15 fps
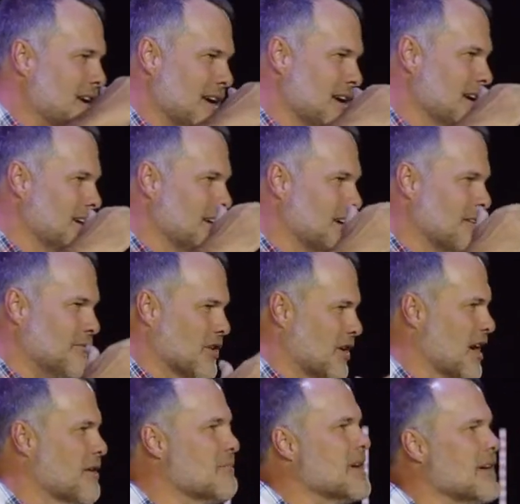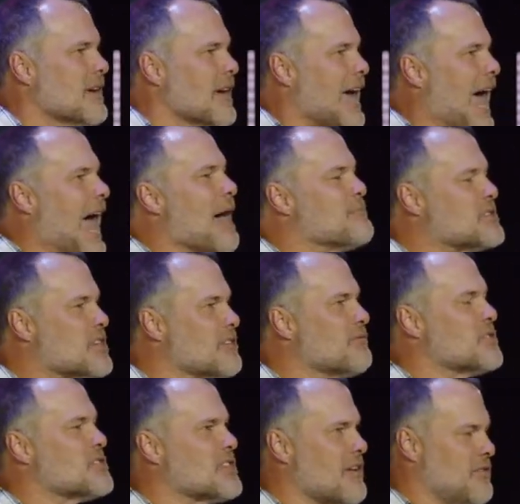the way, if you're going to be
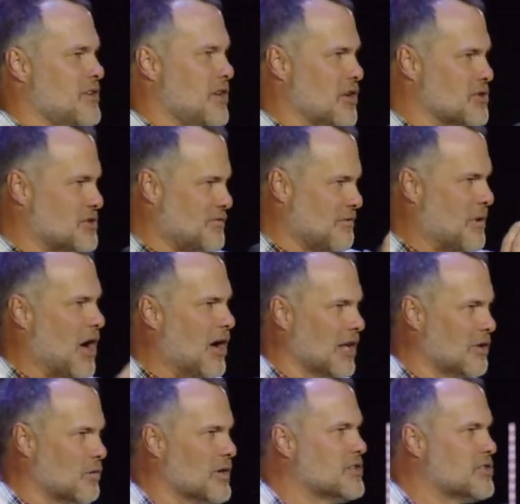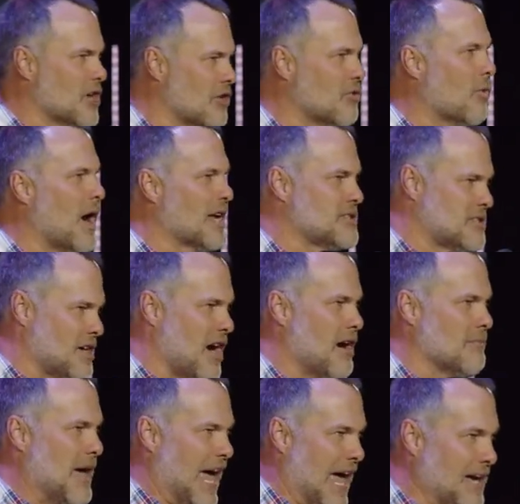abstinent for 7 years from Hollywood, don't watch
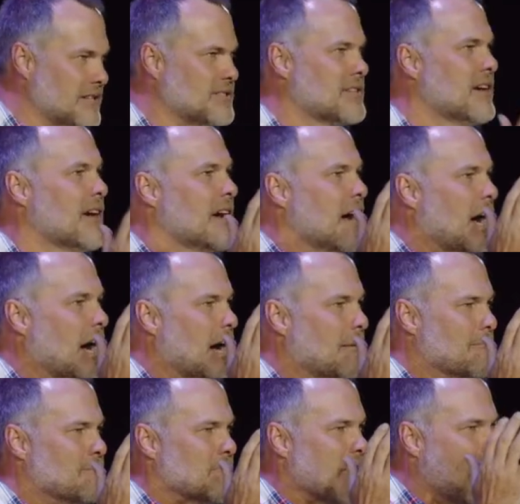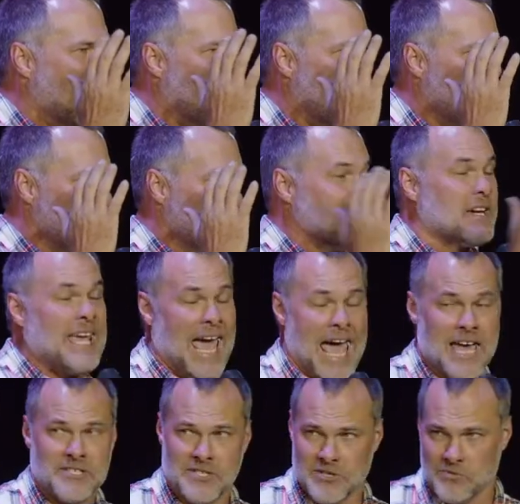Tom Hanks' The
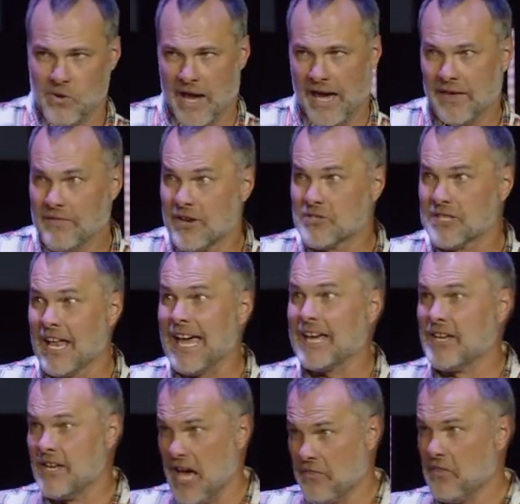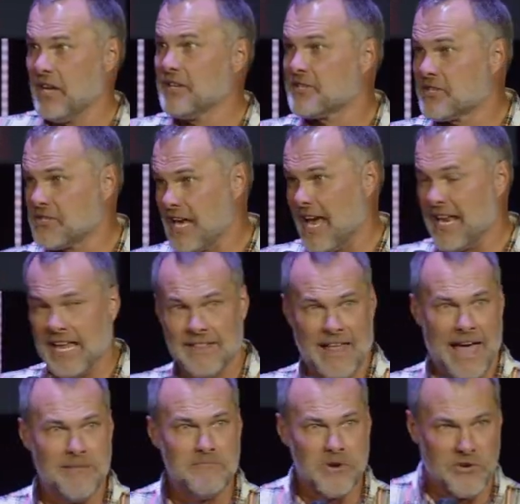Castaway. There's like nothing said
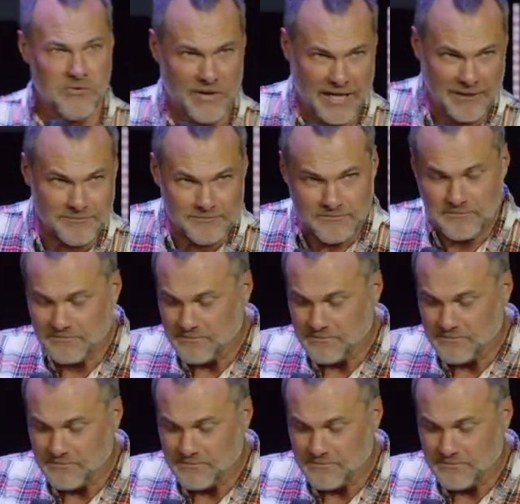in that movie.